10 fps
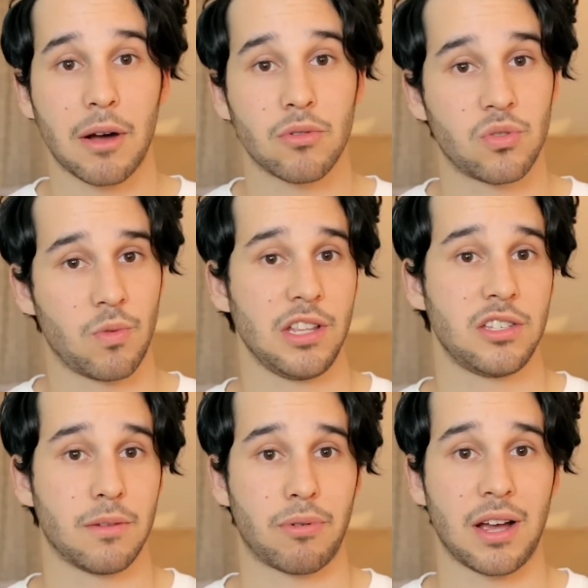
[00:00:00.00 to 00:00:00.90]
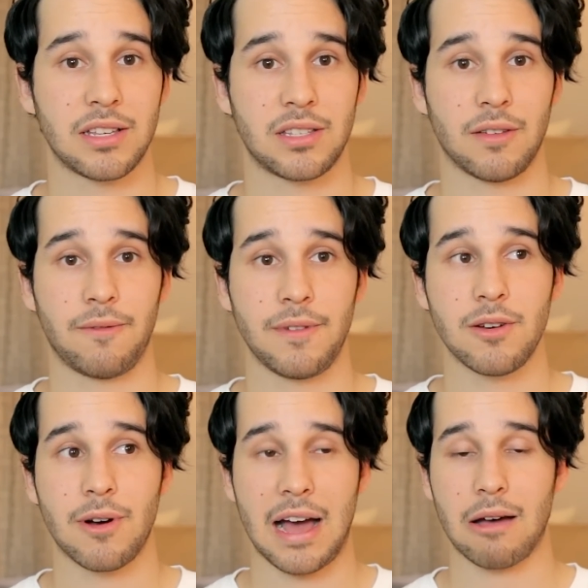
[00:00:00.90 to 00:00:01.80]
I was really surprised to
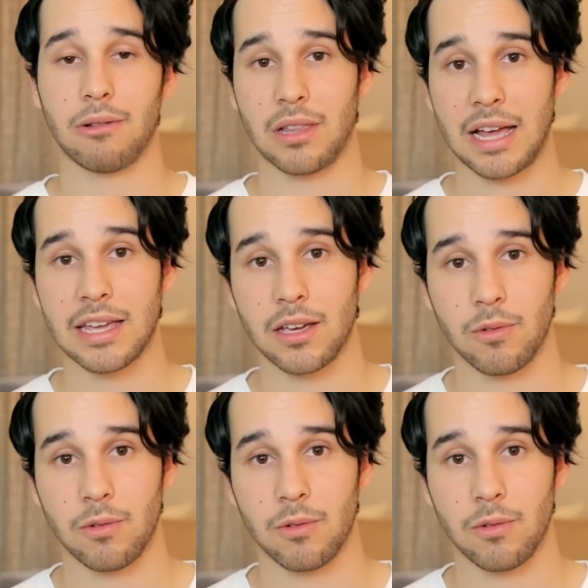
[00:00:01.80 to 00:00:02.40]
feel how light